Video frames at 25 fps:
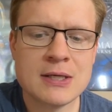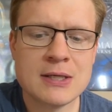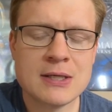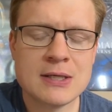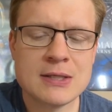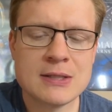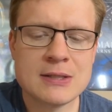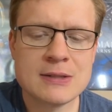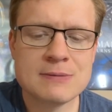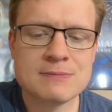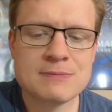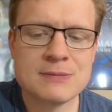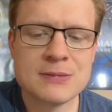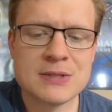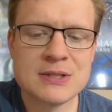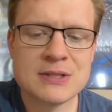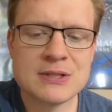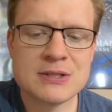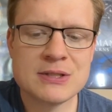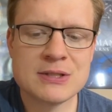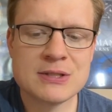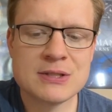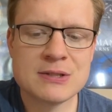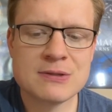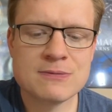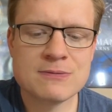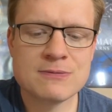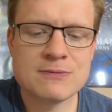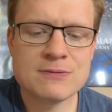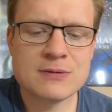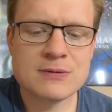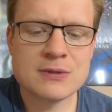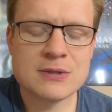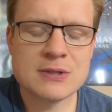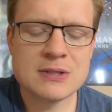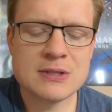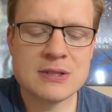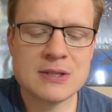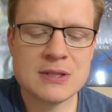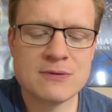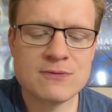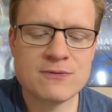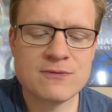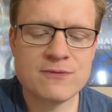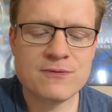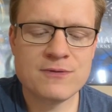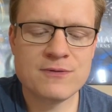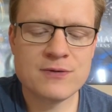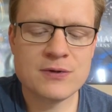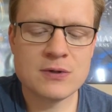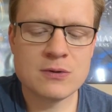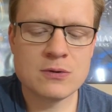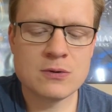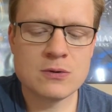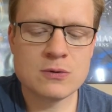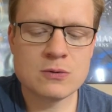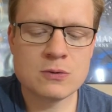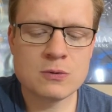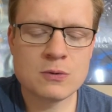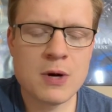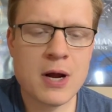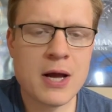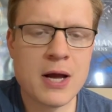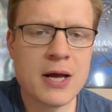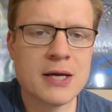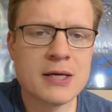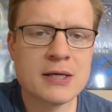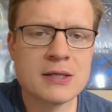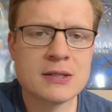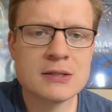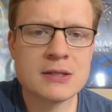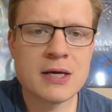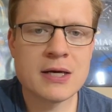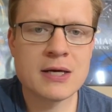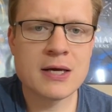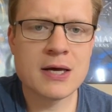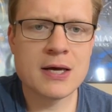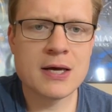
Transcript: It didn't feel right, like